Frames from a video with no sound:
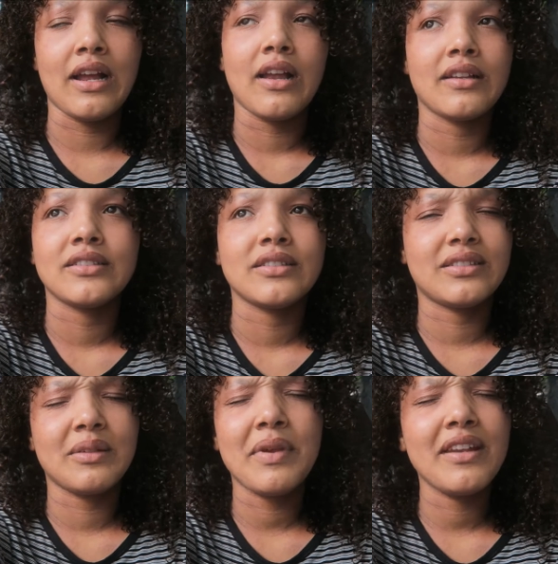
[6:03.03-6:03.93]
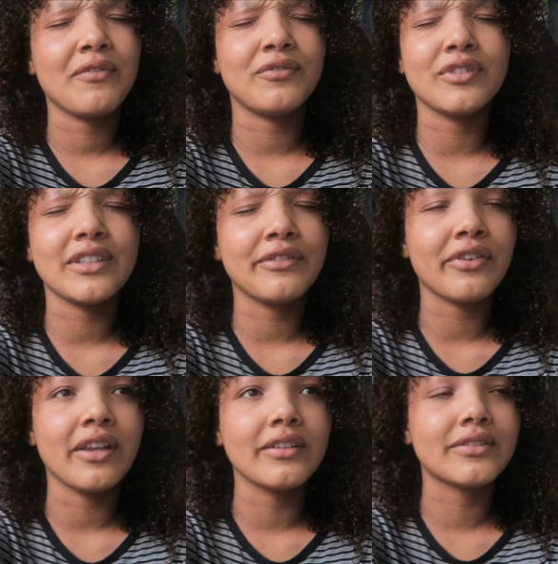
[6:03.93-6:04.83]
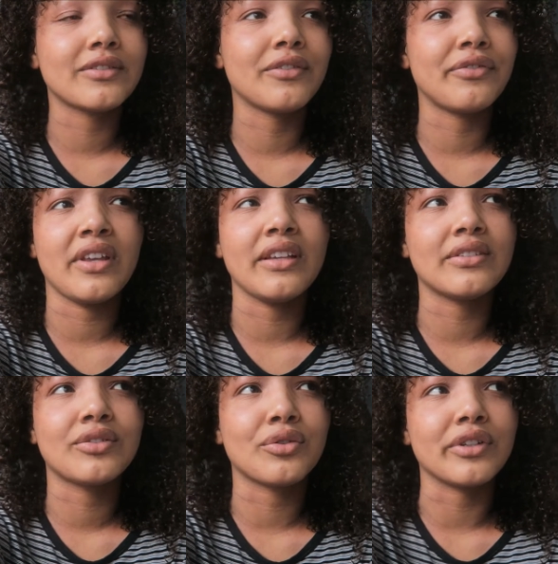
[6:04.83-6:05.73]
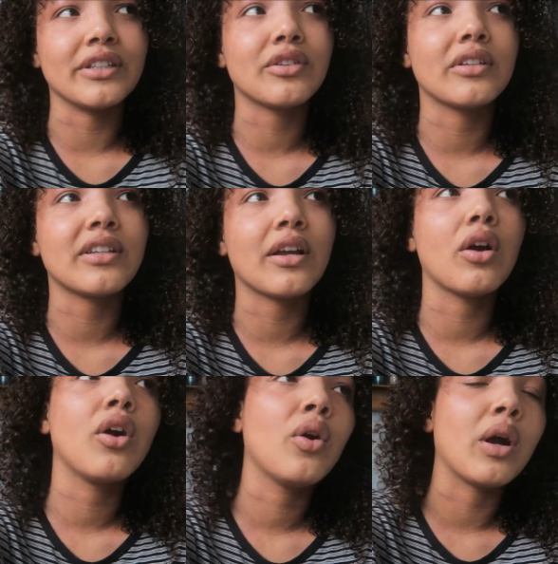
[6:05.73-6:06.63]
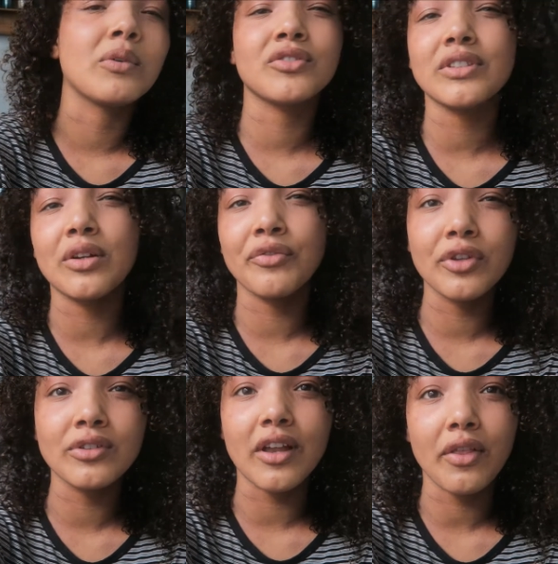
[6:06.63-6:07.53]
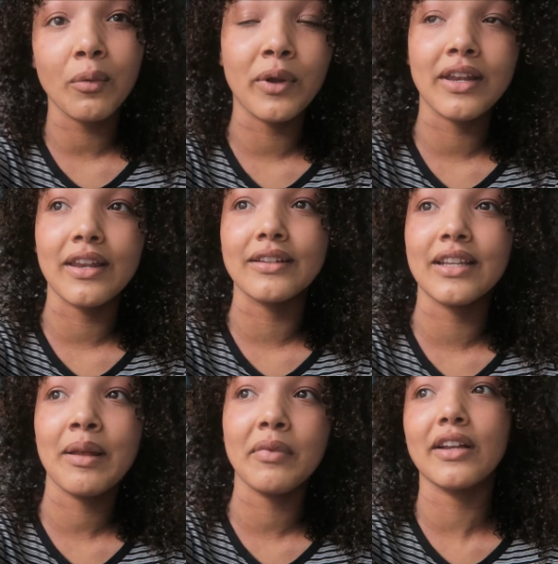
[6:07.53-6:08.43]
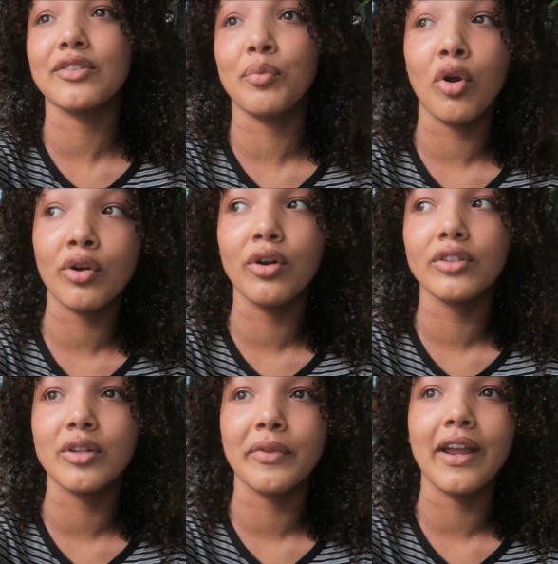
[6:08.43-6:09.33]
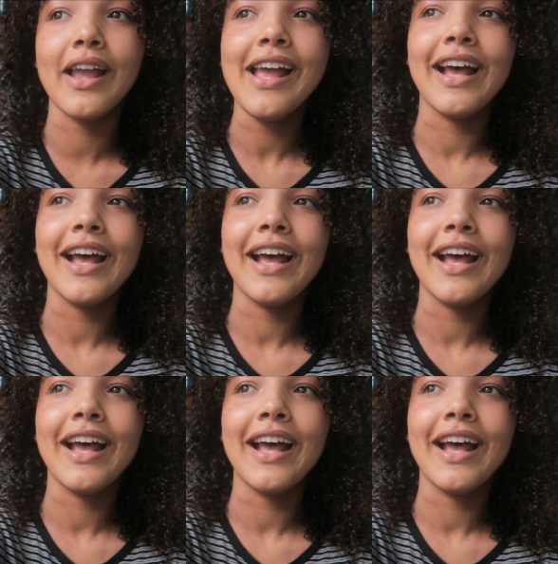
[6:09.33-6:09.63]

uh, she, she made a really vague vague story so i was like oh i was really confused i thought we had the exam like tomorrow or something